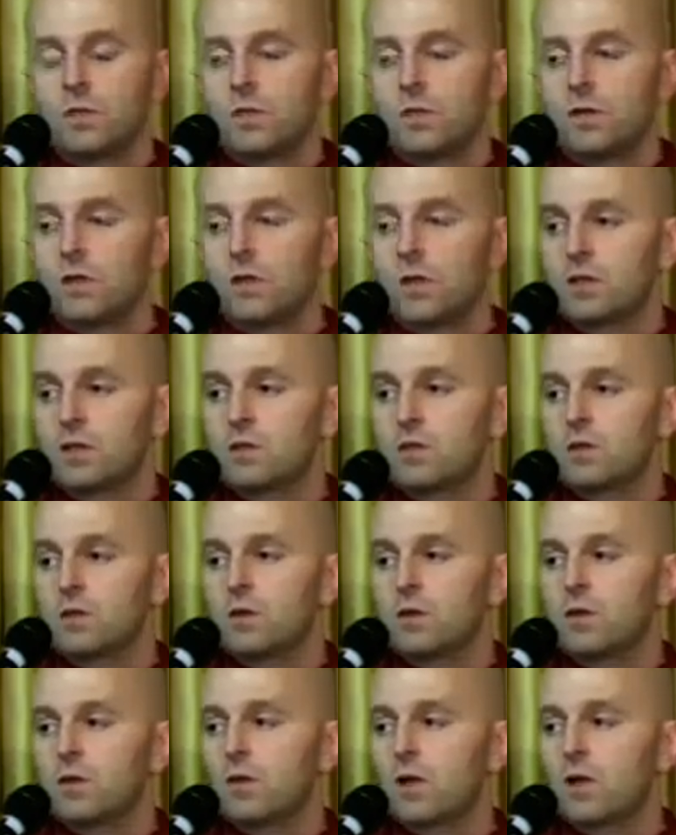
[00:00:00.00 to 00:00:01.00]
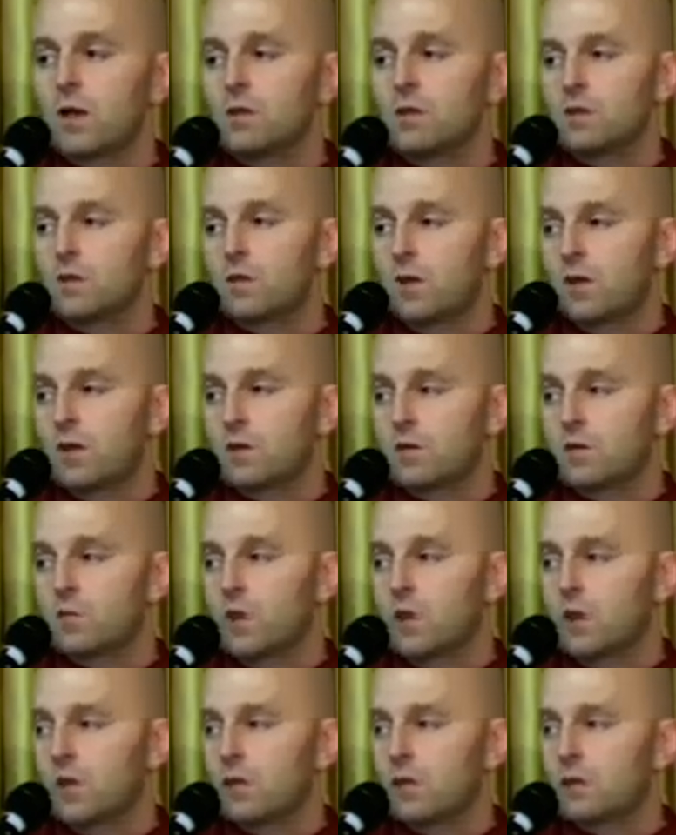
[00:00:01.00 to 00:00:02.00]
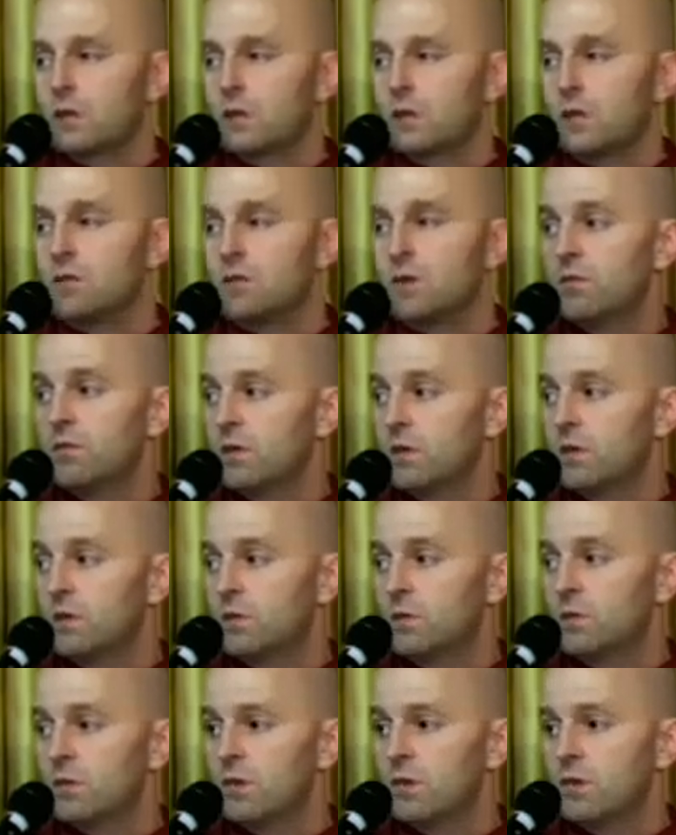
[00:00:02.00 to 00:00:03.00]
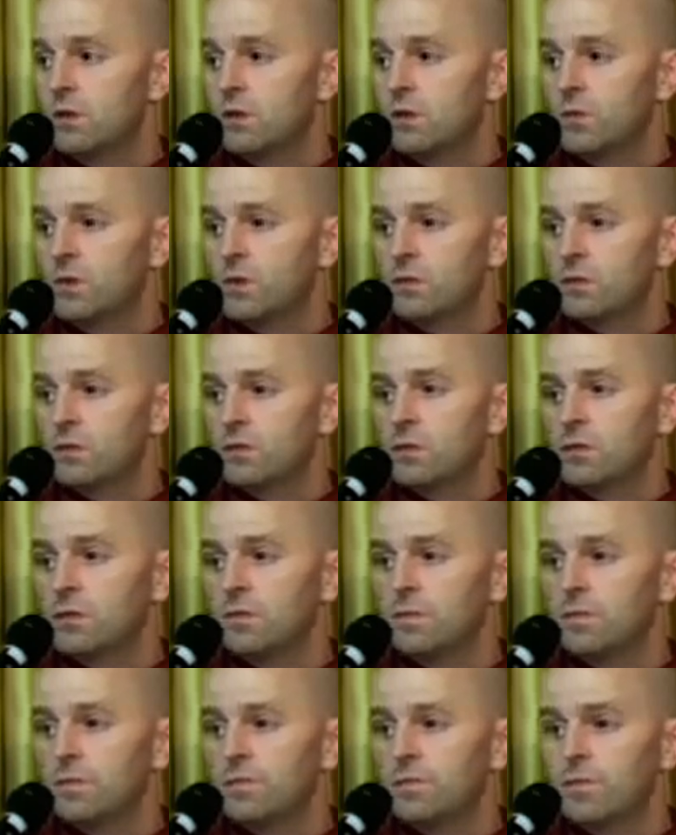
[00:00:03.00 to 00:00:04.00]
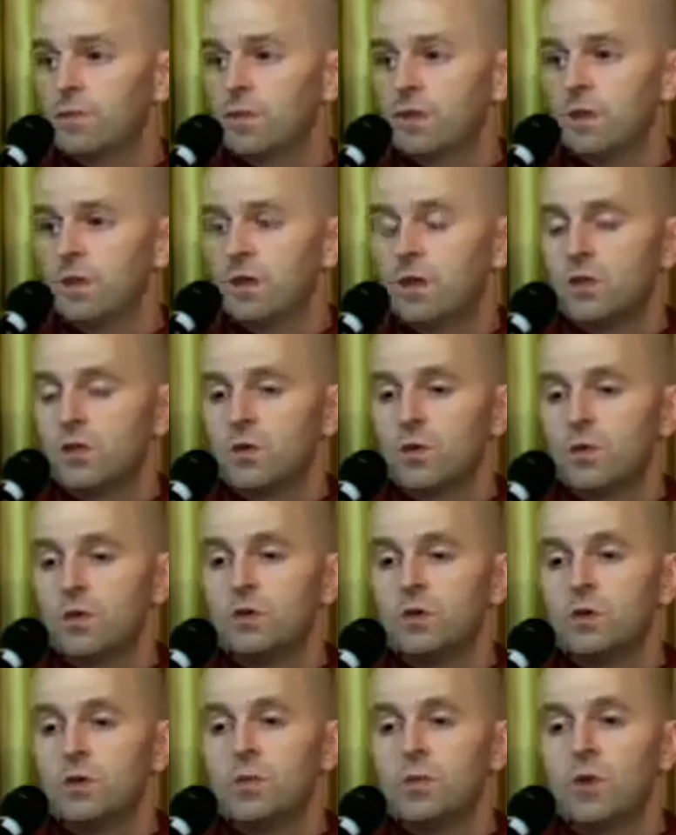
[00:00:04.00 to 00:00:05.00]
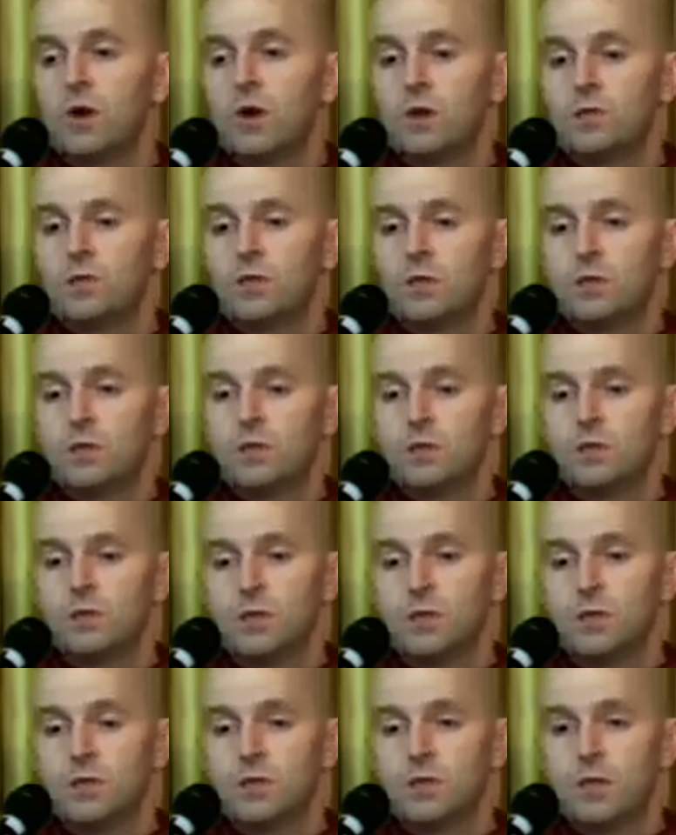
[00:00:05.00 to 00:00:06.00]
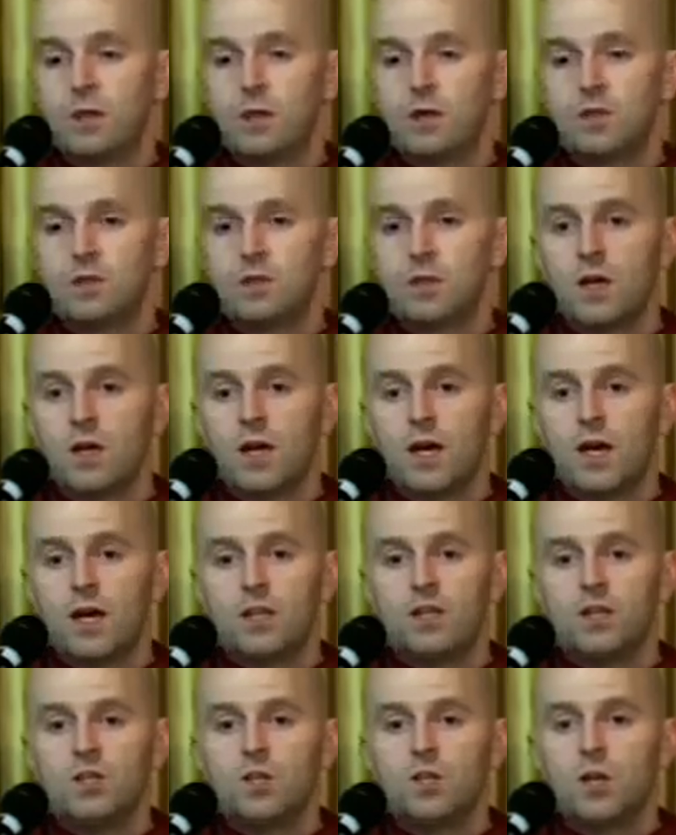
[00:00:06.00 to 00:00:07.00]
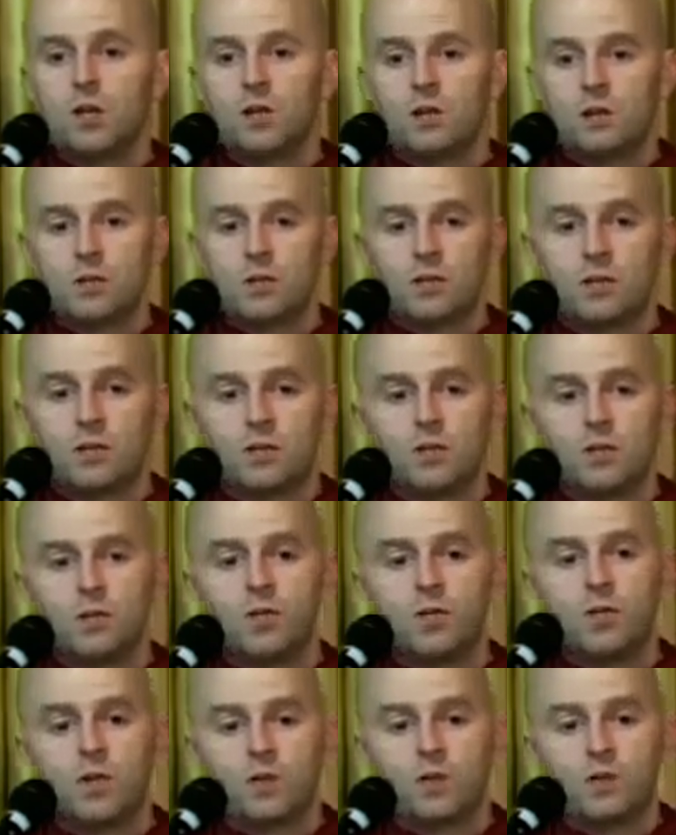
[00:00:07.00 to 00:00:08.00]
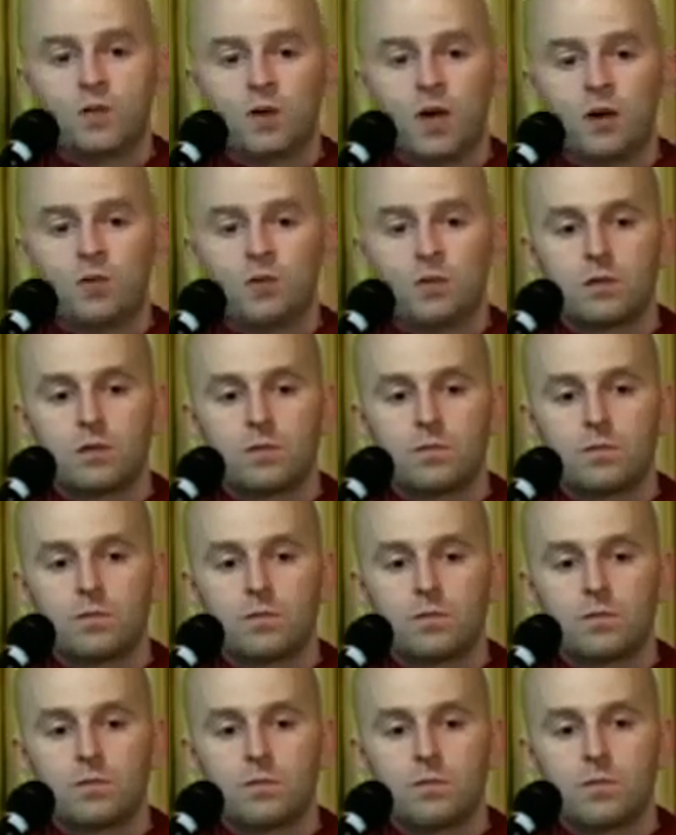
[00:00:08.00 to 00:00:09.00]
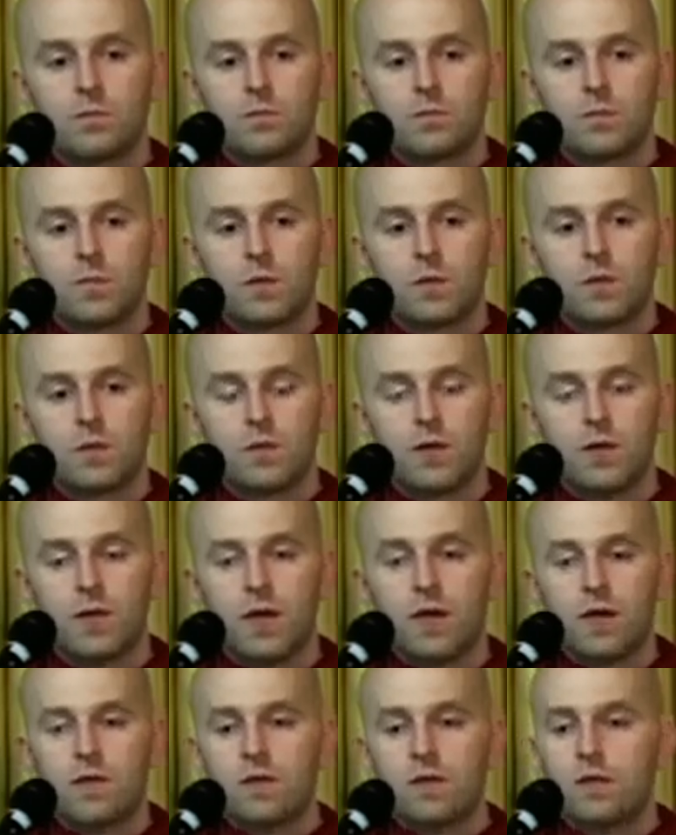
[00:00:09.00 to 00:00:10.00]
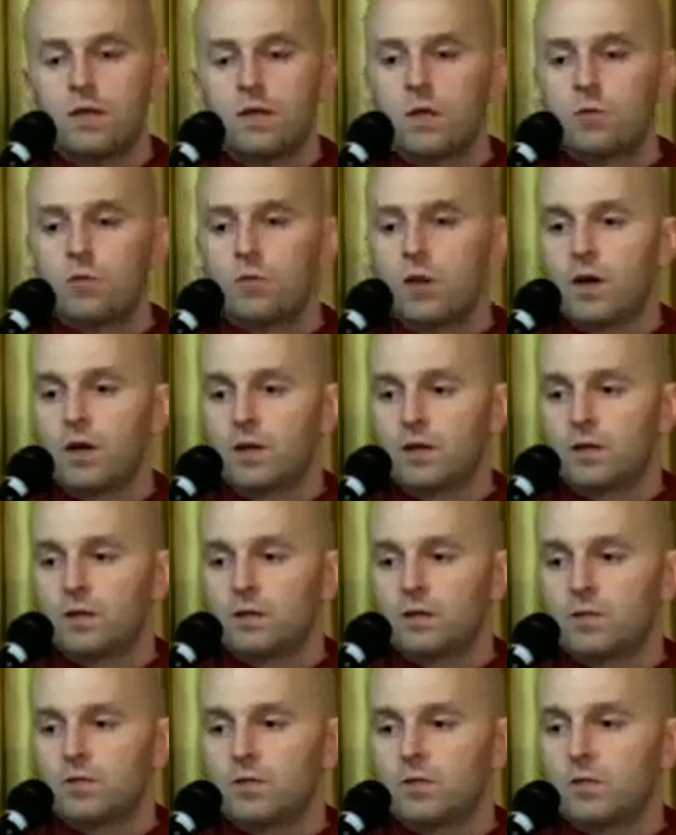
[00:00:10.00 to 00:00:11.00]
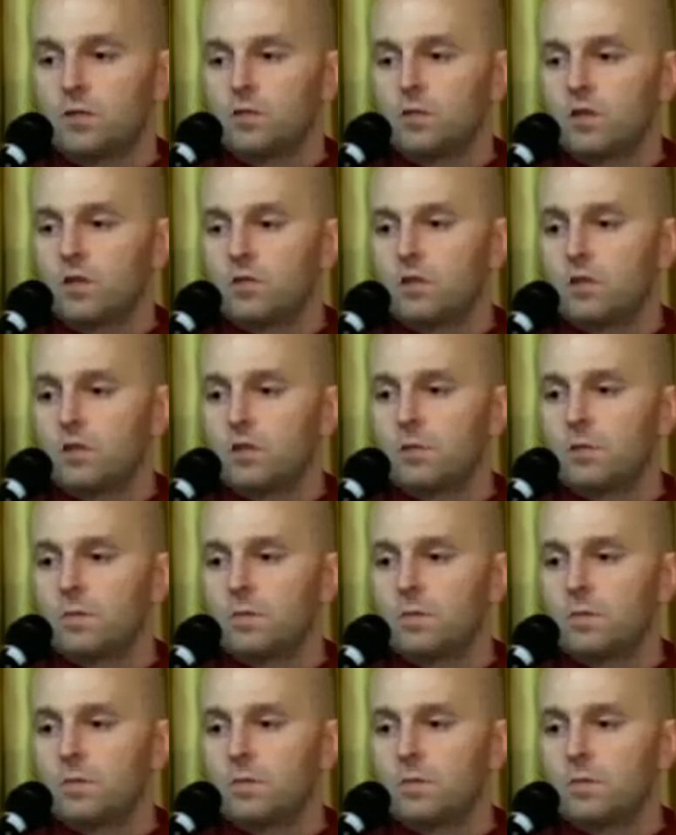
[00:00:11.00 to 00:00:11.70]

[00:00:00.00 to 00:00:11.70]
collects lots and lots of merit, even if they're an ordinary person. So he took part of his lunch and he shared it with that traveler. And then he kept running to the river.